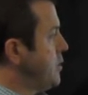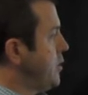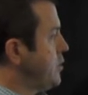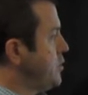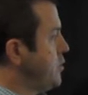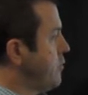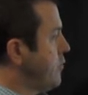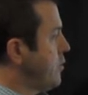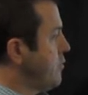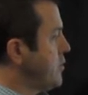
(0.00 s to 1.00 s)
do
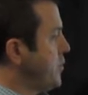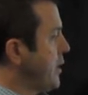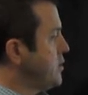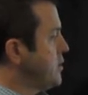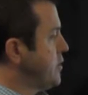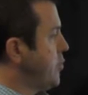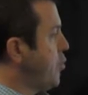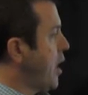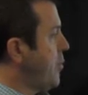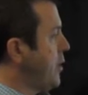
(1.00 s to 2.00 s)
further inspections of the
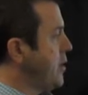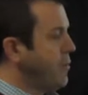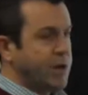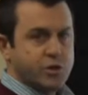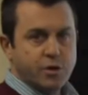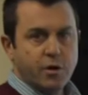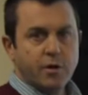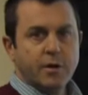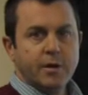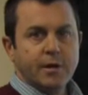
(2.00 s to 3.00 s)
property to make
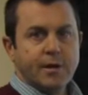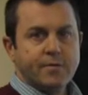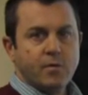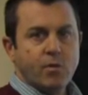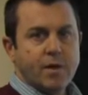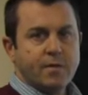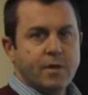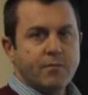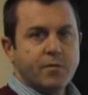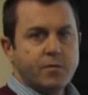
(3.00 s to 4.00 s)
sure it's the right
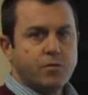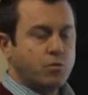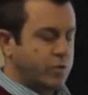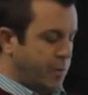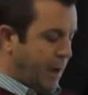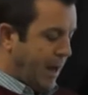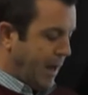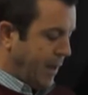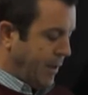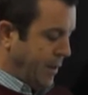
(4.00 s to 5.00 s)
thing for the school to
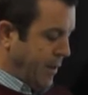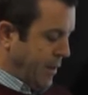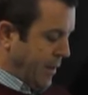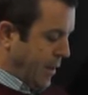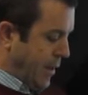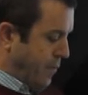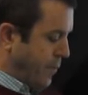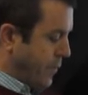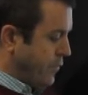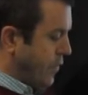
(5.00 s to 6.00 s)
buy.
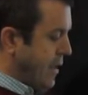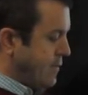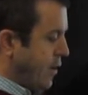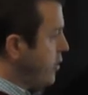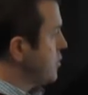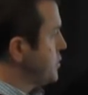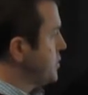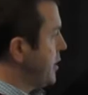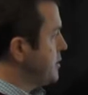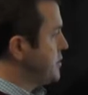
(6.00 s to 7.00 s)
So that's Article
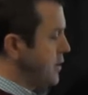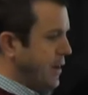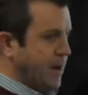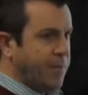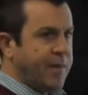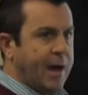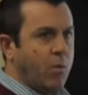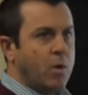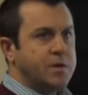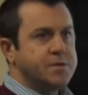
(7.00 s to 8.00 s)
6.
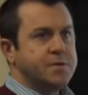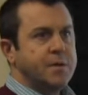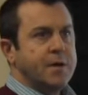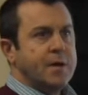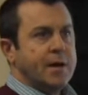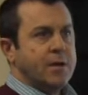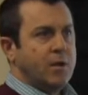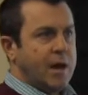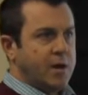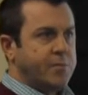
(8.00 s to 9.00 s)
That was
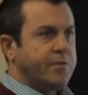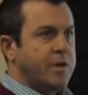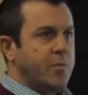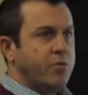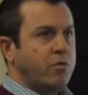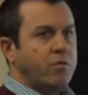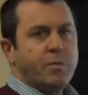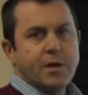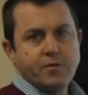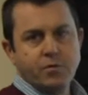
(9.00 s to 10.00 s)
unanimously
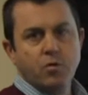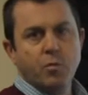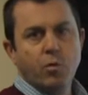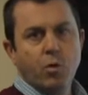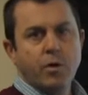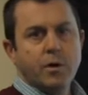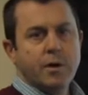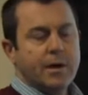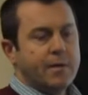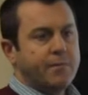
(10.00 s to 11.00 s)
approved by the school board,
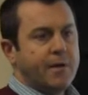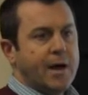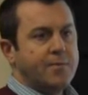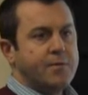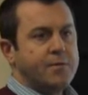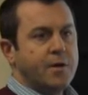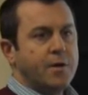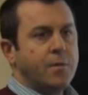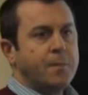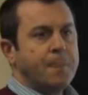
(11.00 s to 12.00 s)
5-0.